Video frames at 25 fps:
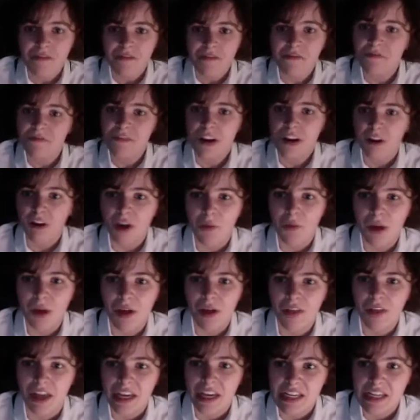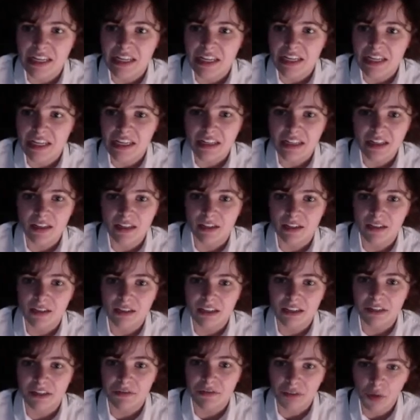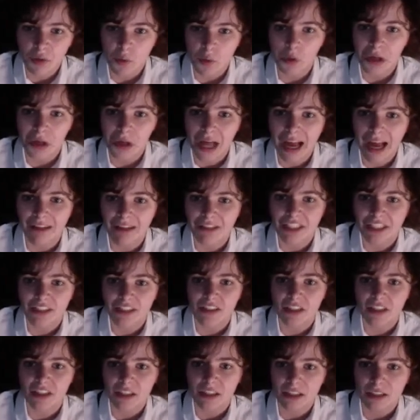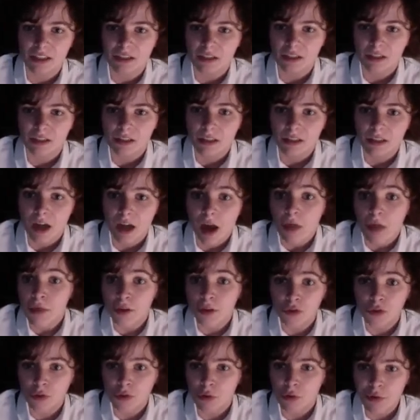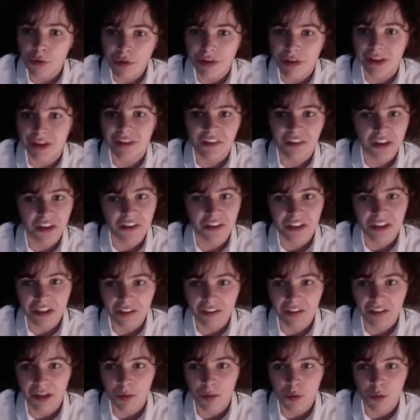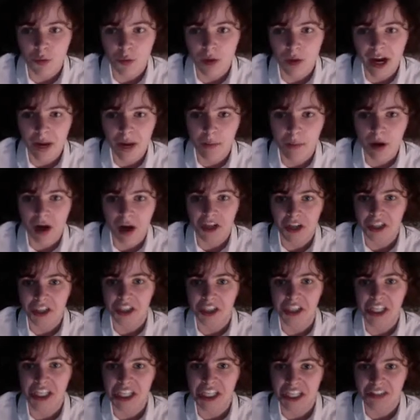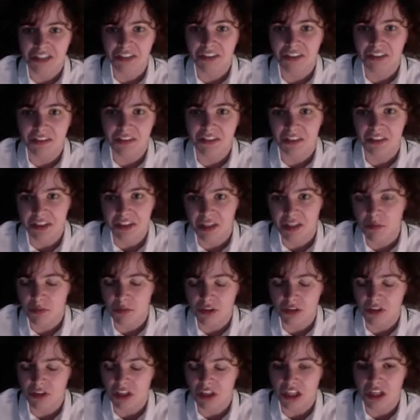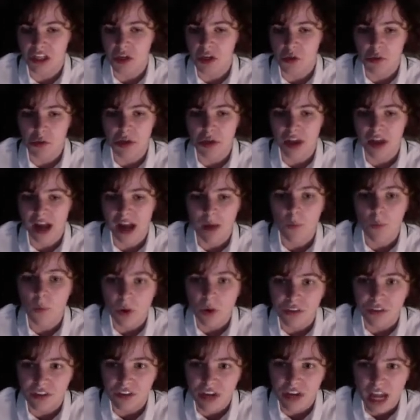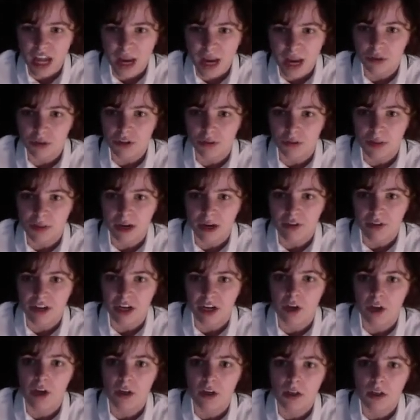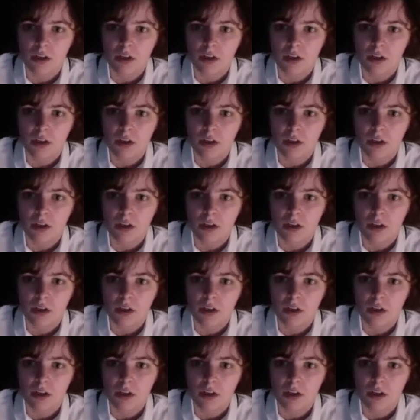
Very well then, if you will have it. The truth is, it didn't seem to weigh upon her as it seems to you that I wasn't able to marry her.